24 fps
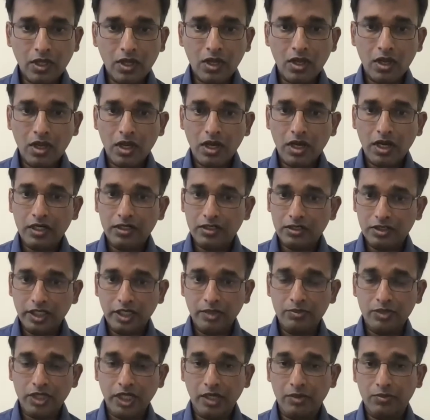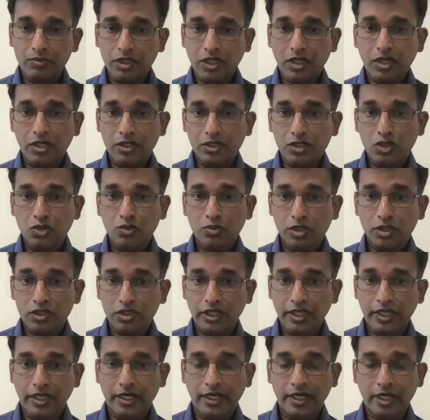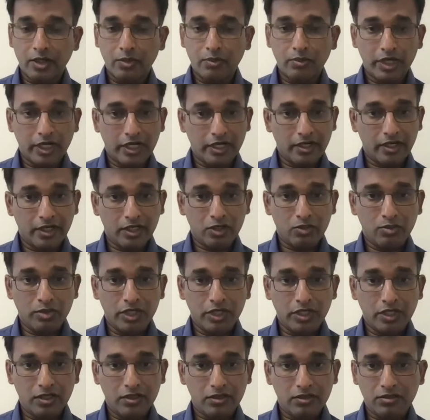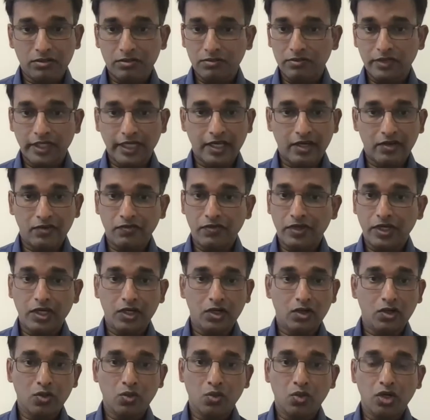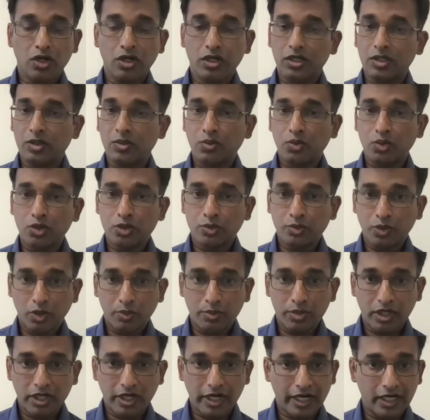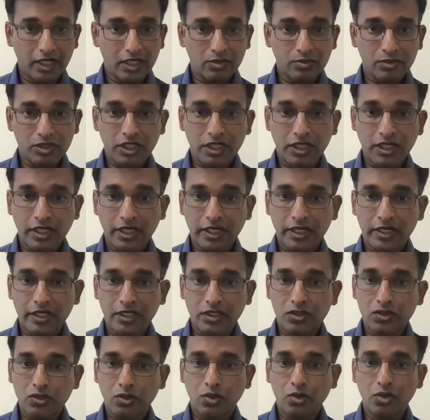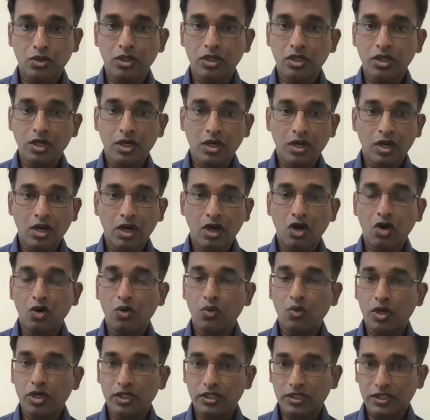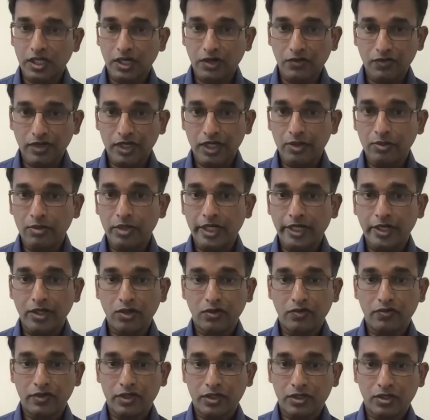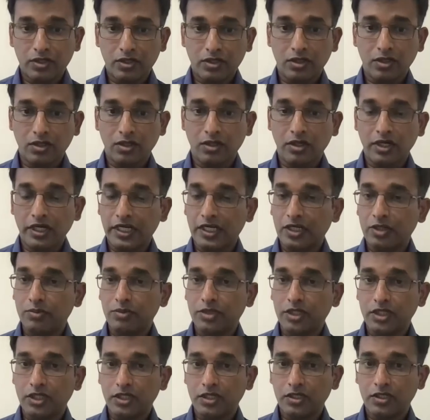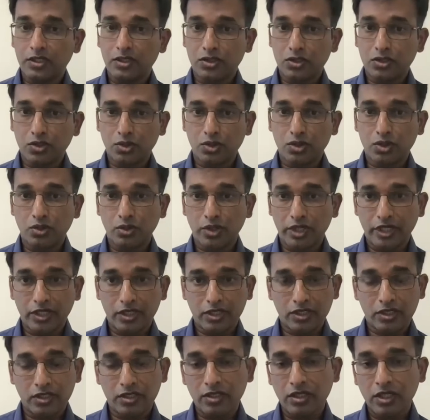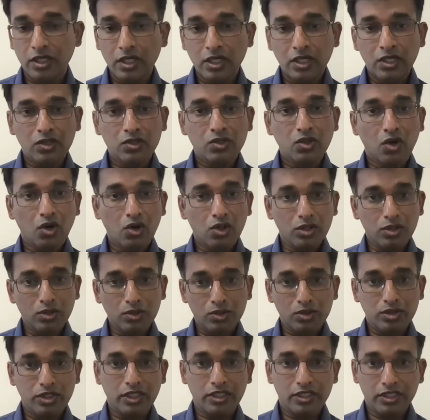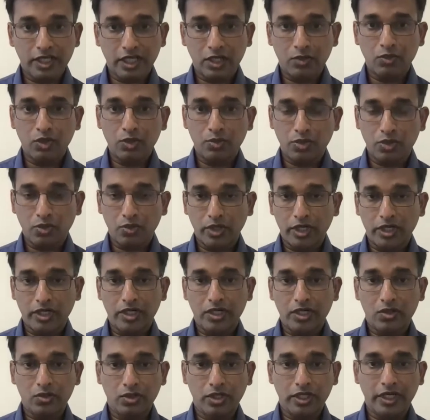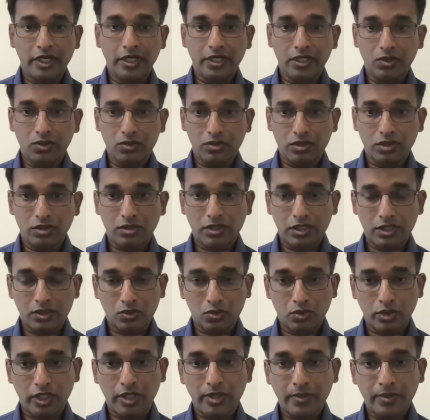At the same time, the consumers can get better experience. They can figure out what are the most popular items that are getting sold, what is the availability of a item near the store's location. So all those things can be provided to the end users as well.